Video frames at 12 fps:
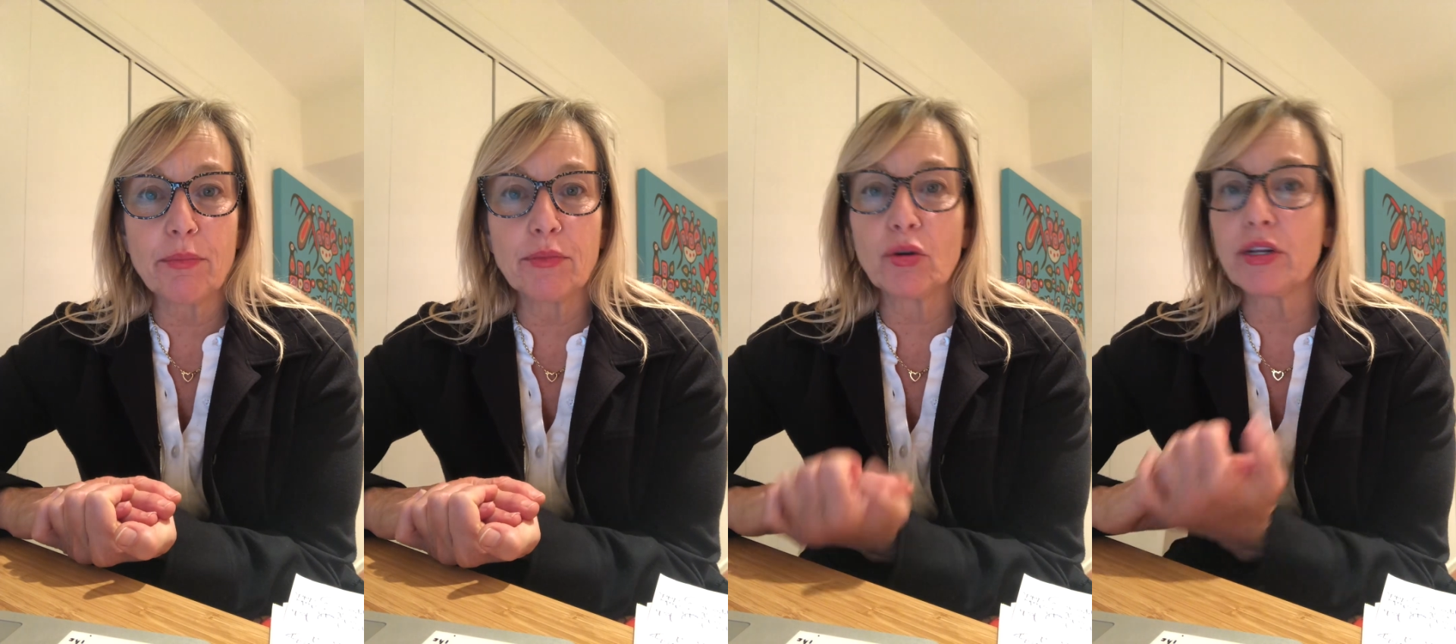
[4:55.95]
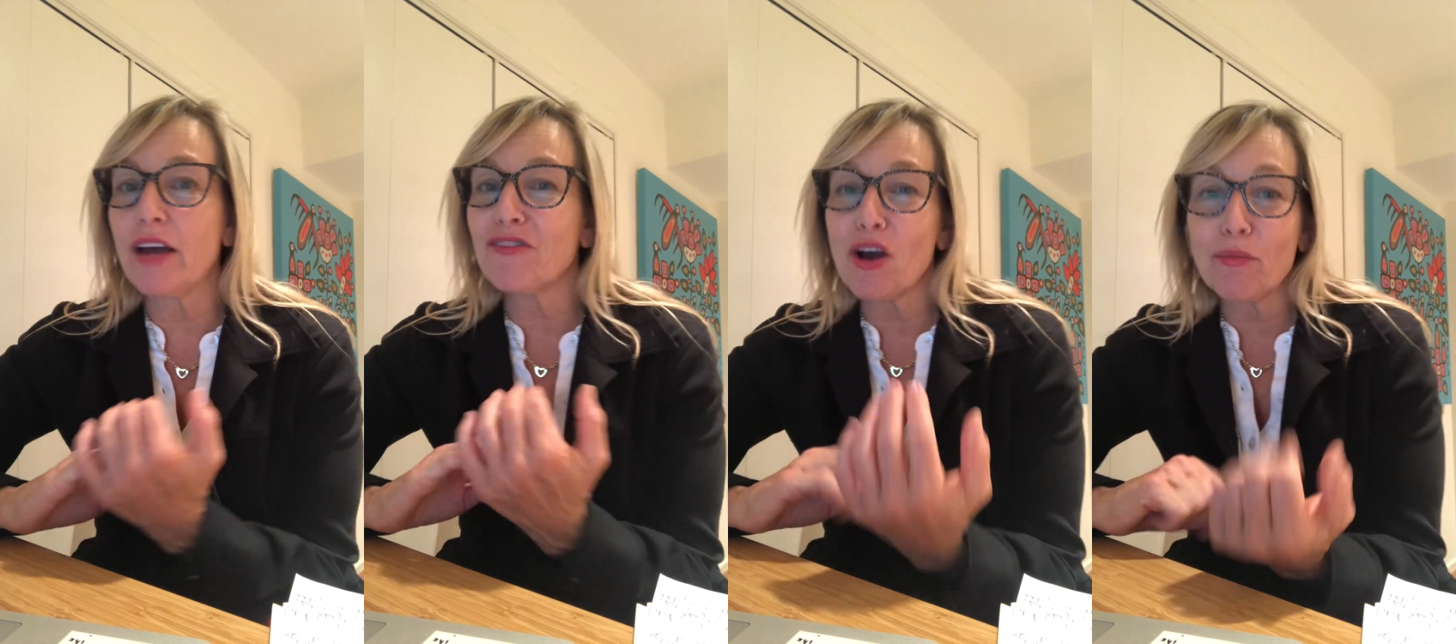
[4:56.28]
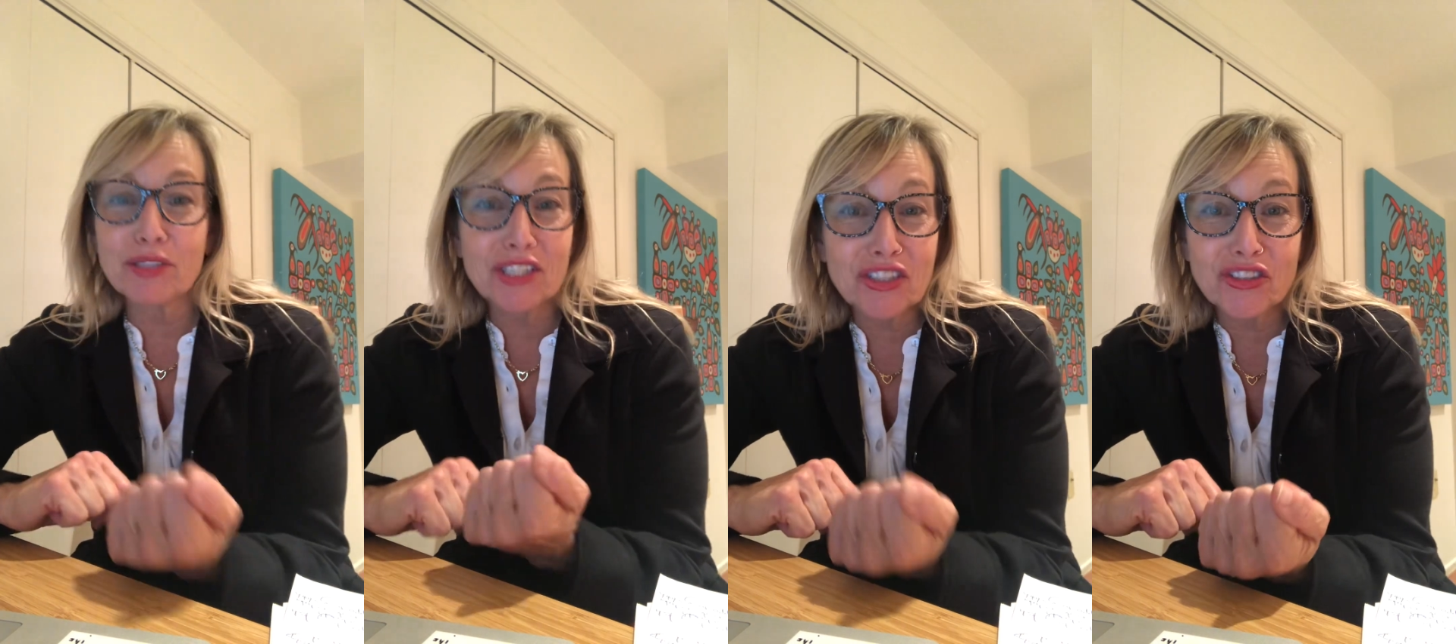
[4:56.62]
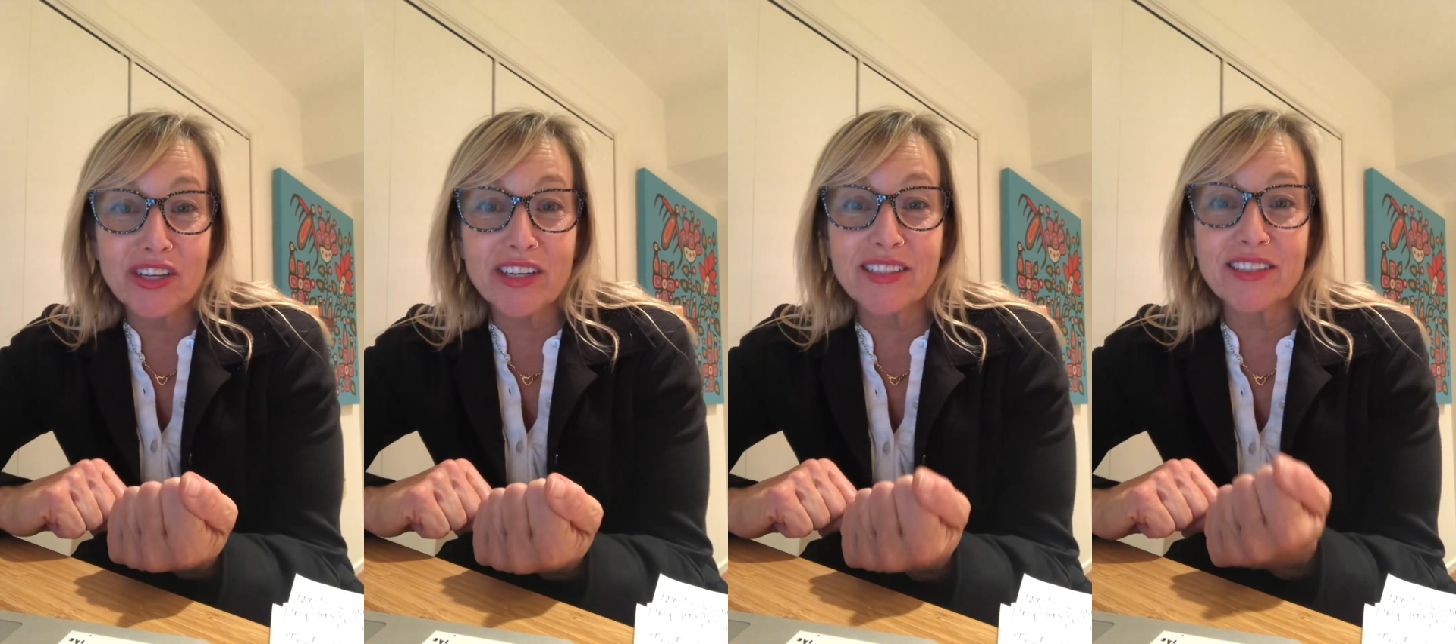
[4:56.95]
You can have
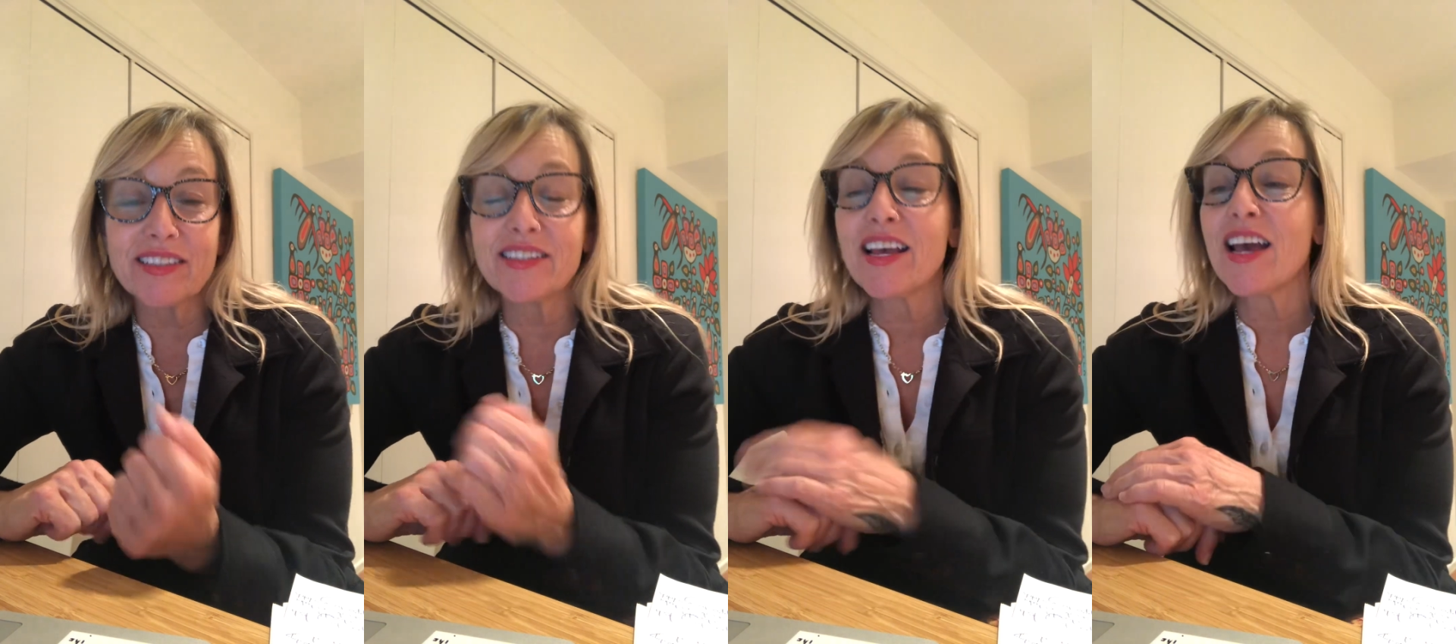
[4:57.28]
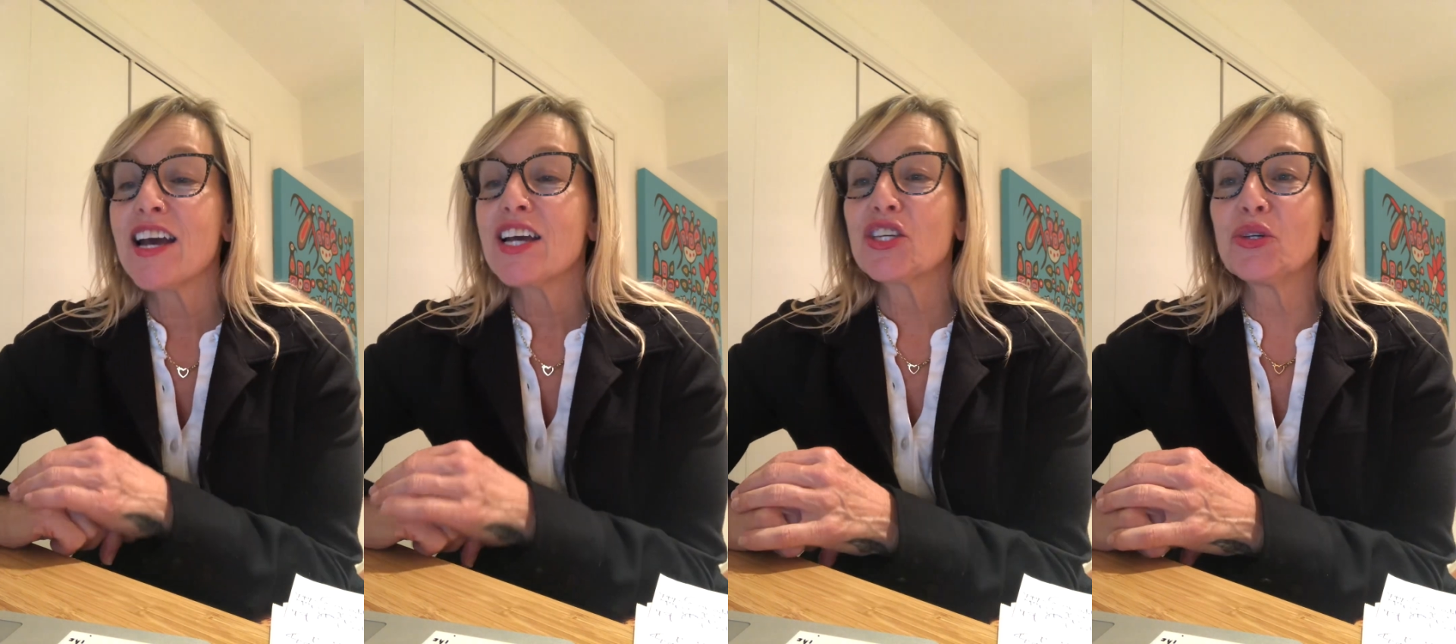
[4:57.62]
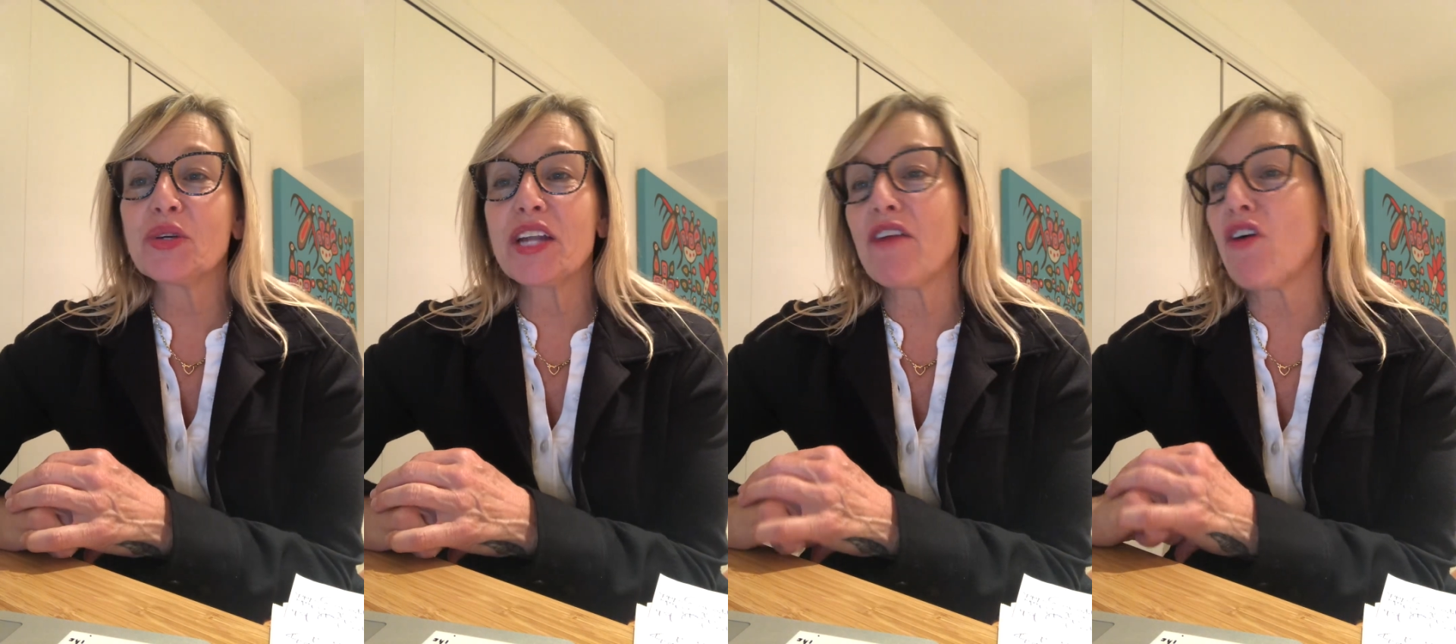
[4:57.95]
competitions, you can have